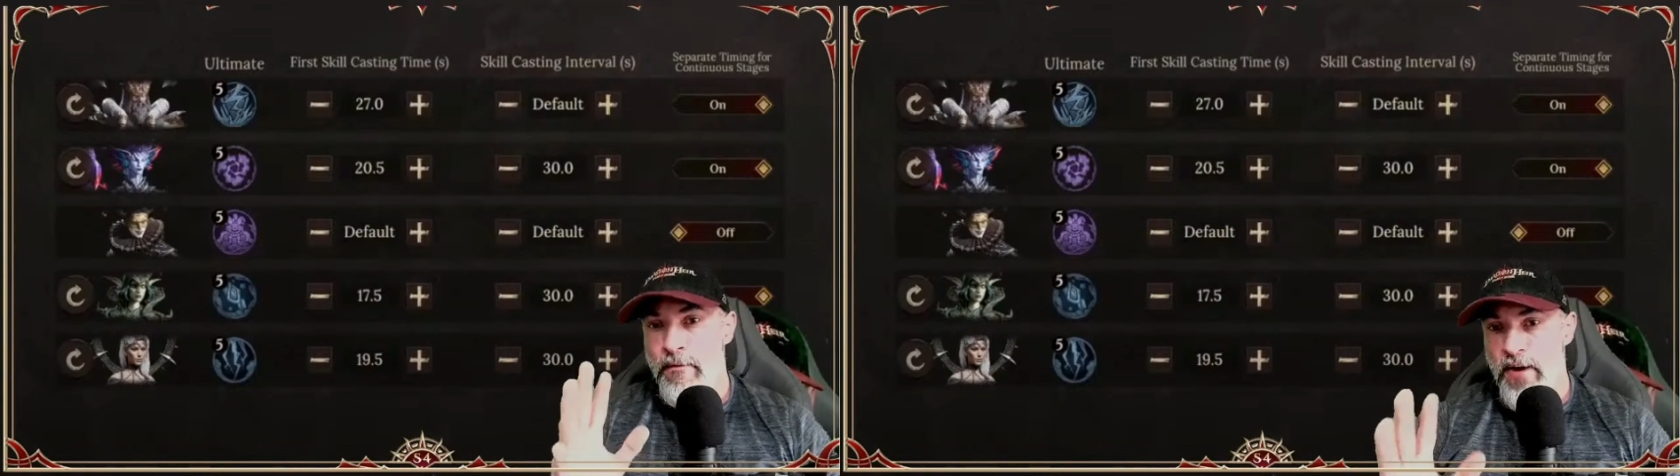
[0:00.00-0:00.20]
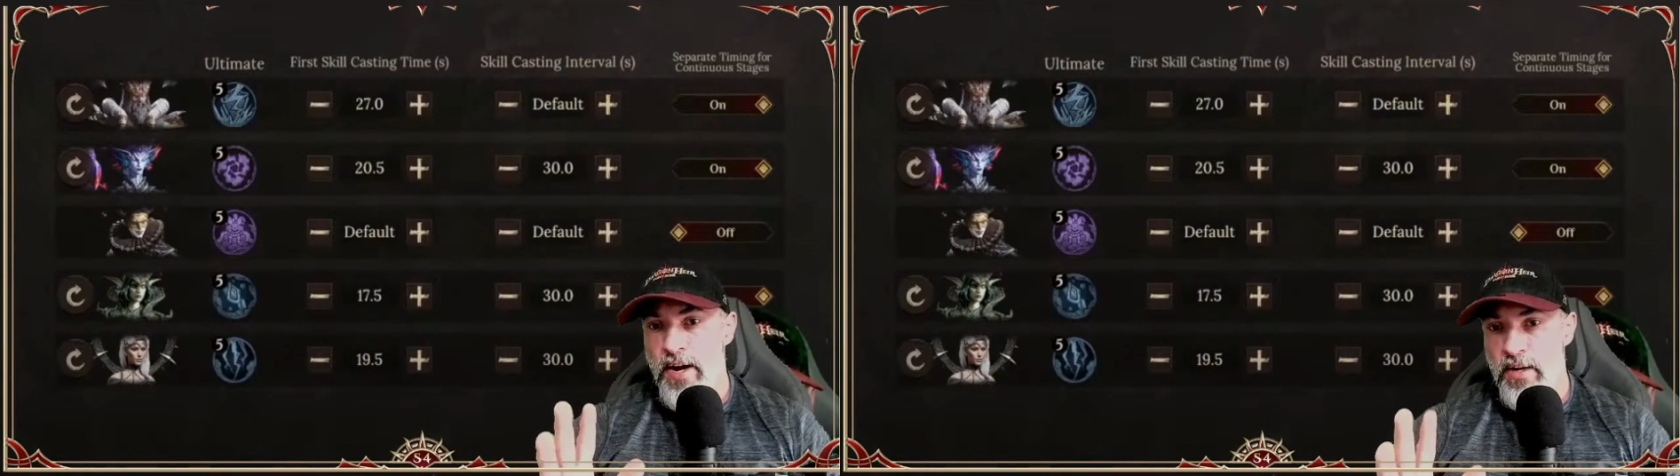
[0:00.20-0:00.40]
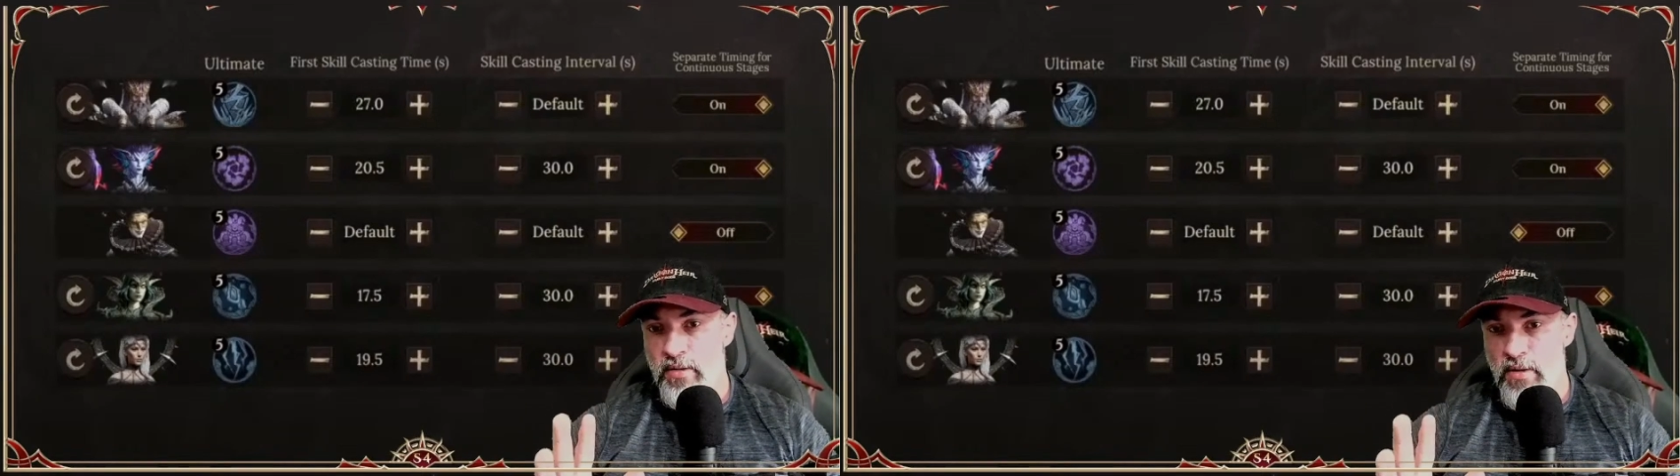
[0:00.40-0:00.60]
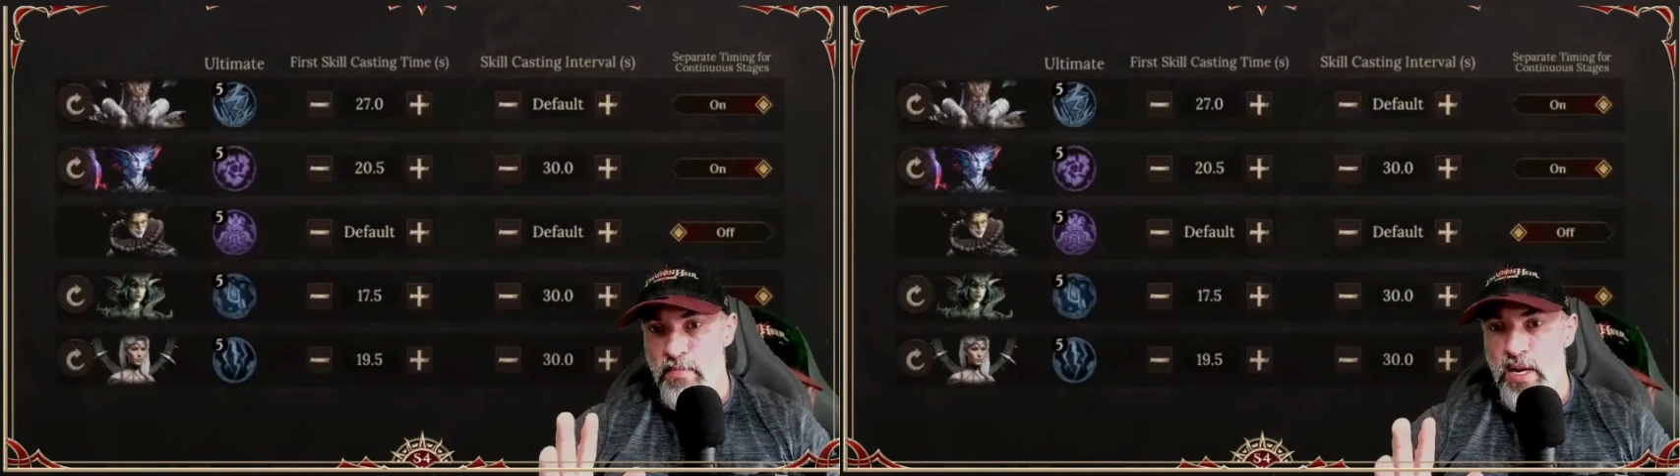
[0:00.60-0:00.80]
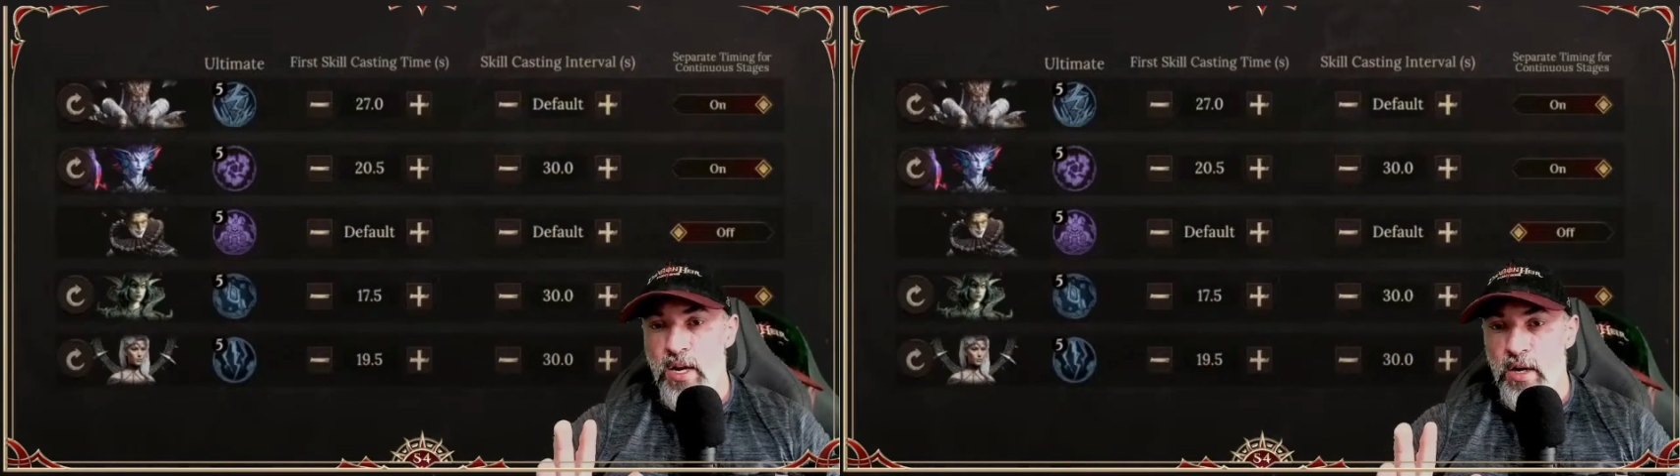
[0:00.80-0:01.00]
500
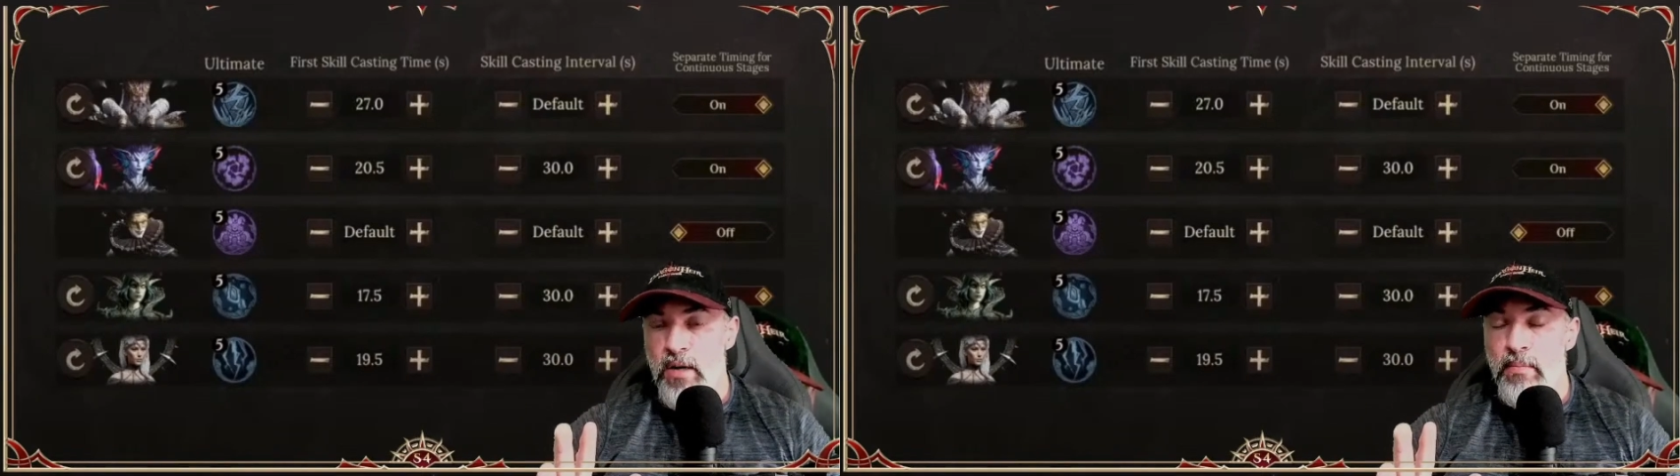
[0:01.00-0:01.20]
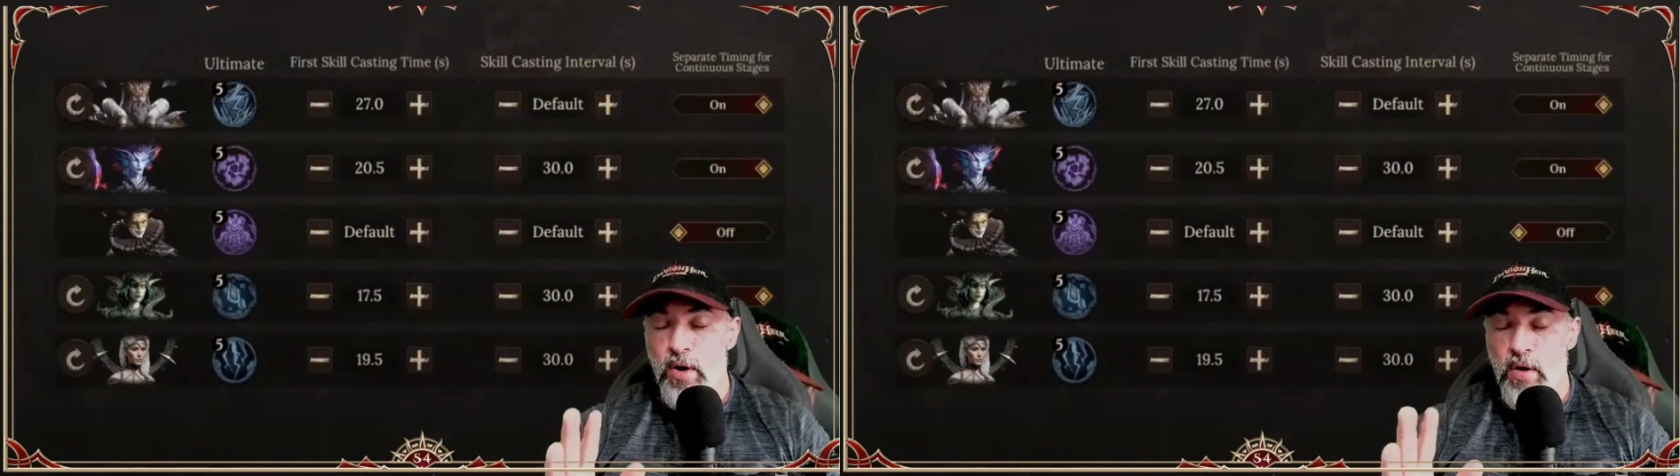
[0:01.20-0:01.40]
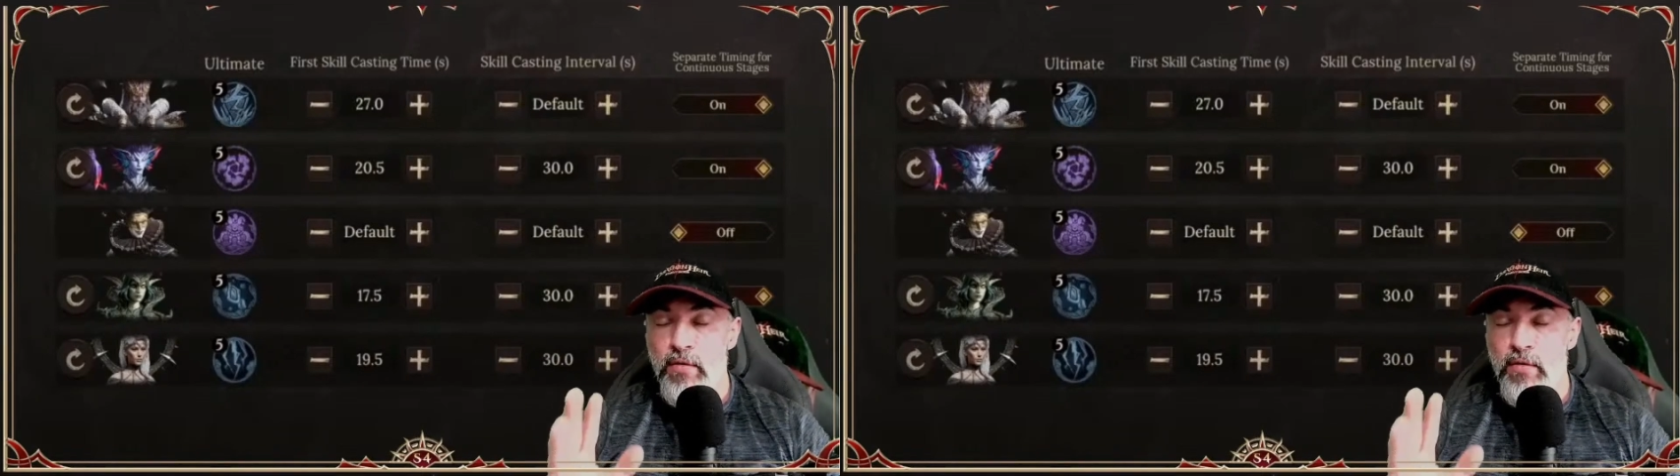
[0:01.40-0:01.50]
million, but of